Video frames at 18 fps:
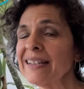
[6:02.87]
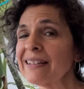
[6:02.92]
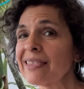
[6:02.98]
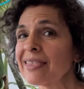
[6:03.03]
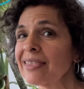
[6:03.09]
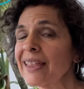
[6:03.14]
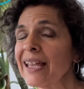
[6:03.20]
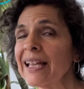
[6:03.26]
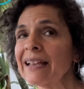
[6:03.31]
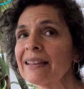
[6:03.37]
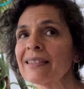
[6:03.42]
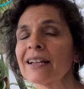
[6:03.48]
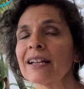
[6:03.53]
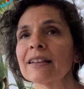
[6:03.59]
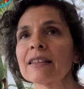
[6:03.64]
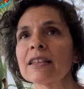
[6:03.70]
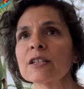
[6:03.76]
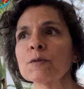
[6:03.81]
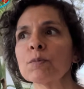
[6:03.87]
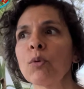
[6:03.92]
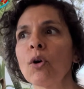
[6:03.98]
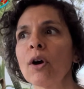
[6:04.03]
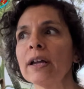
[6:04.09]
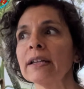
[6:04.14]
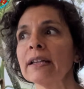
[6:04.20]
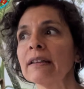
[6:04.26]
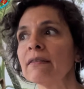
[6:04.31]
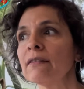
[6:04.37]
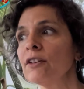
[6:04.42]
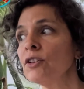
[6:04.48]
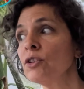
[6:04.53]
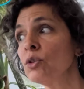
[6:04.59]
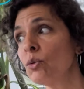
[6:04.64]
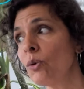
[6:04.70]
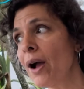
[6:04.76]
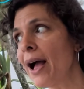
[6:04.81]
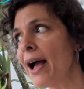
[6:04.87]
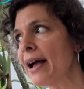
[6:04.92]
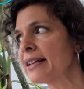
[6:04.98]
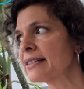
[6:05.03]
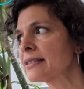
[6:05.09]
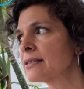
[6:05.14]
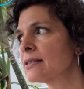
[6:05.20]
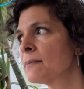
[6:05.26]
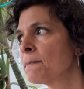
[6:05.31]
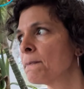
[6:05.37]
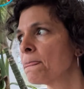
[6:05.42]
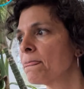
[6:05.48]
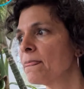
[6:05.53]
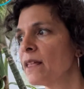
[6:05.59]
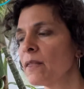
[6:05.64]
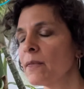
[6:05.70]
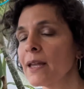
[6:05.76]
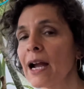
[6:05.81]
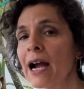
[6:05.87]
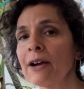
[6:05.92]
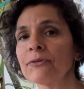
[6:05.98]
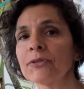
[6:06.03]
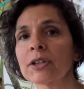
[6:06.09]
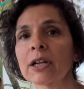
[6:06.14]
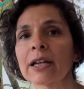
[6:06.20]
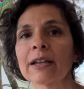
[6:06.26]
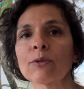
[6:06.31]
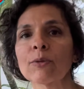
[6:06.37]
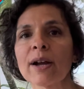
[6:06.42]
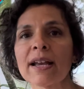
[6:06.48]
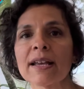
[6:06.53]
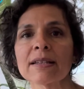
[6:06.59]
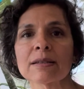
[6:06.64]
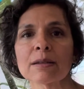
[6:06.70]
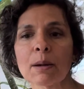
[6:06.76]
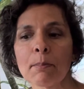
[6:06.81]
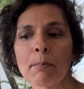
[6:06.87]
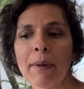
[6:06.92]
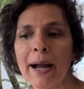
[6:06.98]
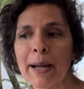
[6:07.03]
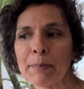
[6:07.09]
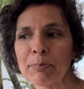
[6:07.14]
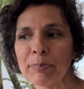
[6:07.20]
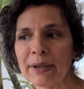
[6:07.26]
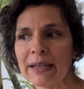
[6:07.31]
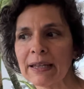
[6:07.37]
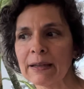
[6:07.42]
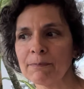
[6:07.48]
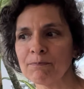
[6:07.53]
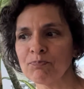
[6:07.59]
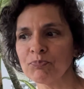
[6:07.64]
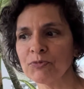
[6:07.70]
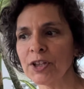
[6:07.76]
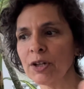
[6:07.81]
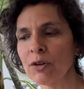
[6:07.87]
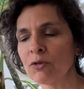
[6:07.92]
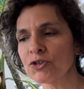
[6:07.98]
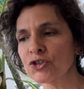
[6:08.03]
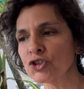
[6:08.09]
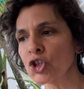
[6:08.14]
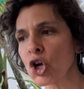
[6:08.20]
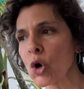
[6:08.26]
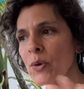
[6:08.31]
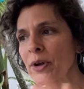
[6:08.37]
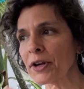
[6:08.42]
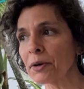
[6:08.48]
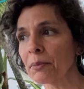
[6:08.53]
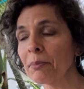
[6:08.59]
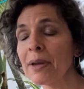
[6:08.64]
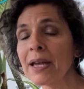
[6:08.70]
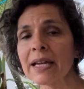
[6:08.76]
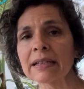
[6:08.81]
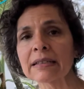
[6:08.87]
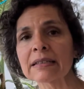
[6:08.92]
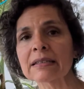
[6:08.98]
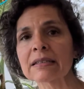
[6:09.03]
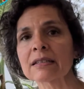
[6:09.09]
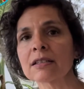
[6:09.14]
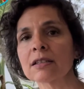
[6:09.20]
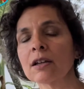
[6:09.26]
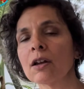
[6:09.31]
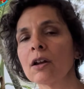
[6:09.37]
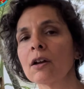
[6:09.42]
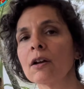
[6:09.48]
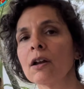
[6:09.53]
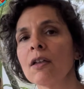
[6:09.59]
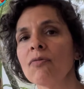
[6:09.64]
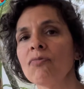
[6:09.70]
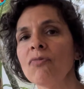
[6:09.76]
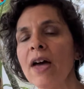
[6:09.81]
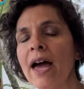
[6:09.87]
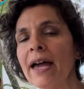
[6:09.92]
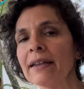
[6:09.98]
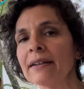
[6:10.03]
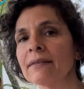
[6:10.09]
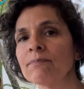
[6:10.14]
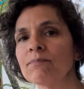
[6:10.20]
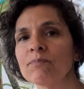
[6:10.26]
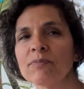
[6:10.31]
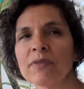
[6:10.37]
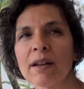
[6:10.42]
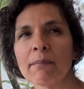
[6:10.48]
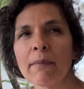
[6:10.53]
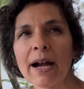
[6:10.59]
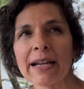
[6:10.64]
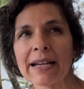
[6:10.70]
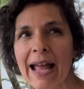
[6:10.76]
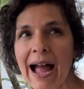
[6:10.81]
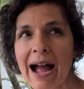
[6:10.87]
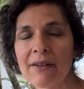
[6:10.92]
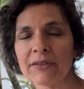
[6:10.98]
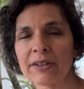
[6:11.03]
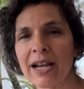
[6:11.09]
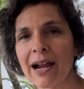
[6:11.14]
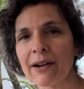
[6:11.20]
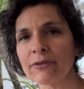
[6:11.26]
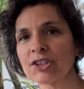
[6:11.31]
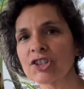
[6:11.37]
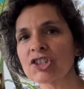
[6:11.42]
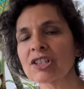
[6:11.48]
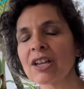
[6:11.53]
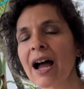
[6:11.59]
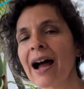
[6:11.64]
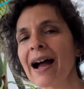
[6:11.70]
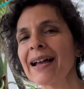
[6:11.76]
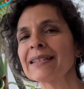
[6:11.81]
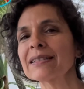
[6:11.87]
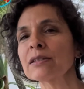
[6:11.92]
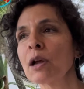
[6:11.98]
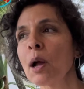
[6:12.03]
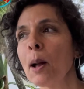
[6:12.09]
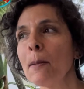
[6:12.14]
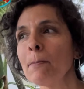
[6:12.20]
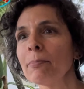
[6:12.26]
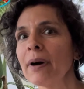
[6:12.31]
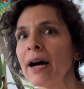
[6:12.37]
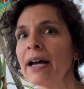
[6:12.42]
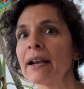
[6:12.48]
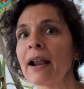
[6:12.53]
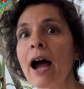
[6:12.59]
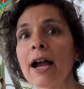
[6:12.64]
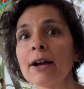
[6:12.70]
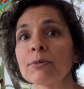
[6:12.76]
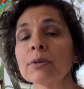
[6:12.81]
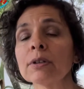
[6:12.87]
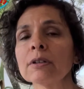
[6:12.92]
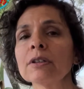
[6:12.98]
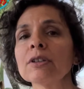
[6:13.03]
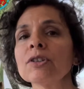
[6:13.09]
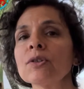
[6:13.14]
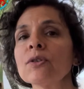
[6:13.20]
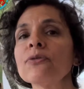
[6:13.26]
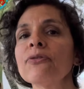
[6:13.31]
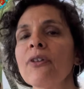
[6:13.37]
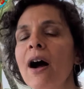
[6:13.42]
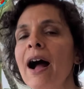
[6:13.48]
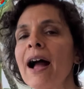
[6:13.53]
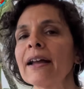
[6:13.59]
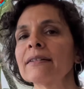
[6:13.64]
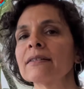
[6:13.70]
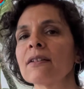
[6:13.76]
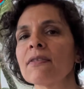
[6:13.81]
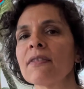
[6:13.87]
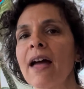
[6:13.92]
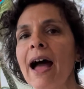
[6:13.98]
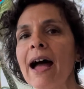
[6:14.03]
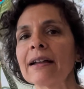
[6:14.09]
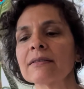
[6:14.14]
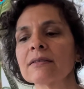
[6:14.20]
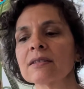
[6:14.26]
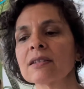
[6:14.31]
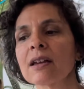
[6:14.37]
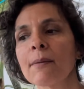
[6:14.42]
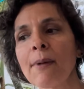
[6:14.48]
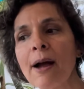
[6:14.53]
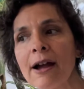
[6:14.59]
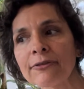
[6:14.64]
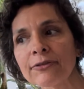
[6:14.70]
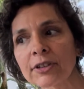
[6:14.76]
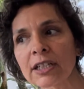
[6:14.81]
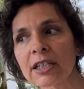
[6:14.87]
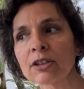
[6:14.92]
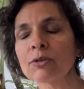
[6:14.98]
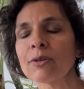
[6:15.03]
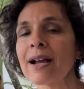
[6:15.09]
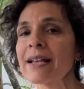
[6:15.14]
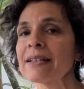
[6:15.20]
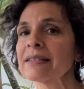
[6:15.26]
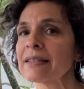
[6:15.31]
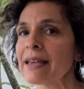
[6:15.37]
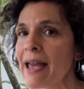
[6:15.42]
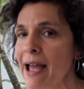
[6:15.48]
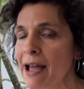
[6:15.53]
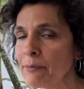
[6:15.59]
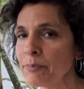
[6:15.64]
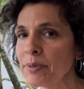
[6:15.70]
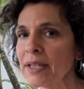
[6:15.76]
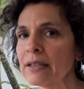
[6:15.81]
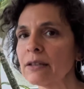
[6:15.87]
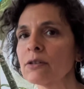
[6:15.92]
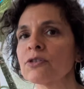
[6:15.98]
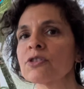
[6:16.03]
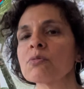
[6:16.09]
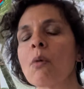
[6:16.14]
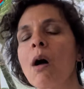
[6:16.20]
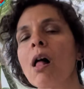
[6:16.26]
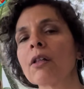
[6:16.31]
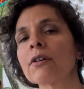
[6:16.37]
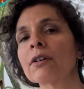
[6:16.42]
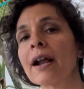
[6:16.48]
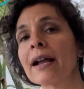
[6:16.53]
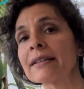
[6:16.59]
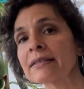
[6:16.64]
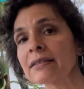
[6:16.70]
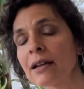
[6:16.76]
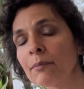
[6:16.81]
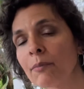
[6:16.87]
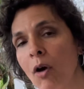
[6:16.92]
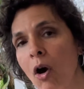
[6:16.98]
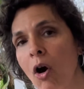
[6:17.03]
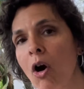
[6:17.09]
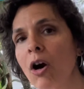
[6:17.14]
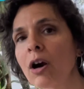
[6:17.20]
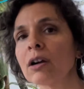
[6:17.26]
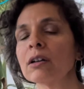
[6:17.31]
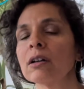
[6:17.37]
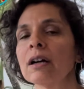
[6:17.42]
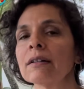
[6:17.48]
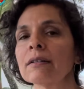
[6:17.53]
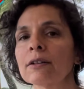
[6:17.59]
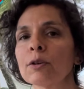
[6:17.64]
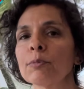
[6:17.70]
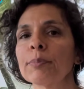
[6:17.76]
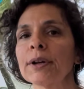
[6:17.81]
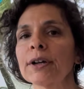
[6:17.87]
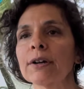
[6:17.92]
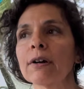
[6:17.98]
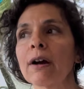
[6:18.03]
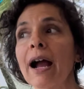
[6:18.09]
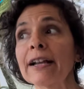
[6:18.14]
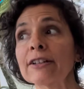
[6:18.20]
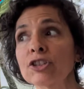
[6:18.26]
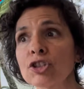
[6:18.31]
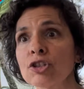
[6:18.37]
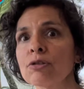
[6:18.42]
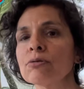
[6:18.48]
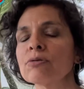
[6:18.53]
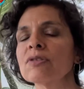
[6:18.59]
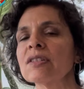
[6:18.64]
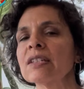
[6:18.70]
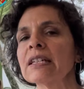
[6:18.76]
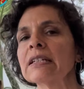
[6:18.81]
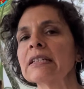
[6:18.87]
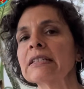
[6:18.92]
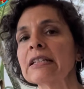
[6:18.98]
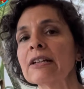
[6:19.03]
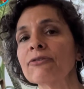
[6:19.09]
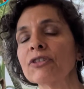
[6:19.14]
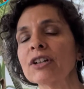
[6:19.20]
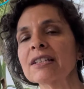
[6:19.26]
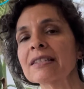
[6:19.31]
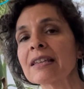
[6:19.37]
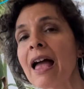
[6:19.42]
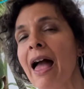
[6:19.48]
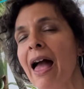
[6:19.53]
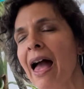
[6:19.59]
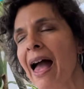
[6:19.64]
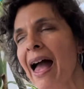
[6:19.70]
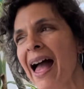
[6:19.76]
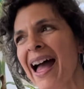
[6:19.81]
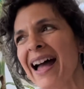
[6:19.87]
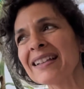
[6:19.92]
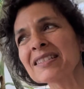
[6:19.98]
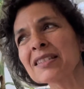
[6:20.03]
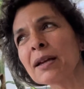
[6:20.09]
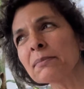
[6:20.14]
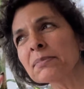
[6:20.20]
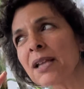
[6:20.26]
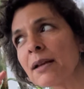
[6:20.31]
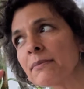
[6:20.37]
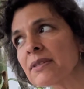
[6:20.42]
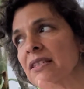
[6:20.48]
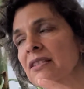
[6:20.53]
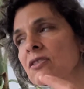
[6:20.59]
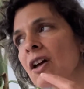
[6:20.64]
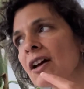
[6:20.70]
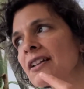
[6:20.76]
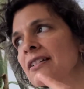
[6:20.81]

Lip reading: of think that at this point in the US, the African grays might be, you know, so intermixed that they might have an average size, but I really do find that some African grays can be a little smaller and some are a little bigger. I do see a difference. And sometimes it's not a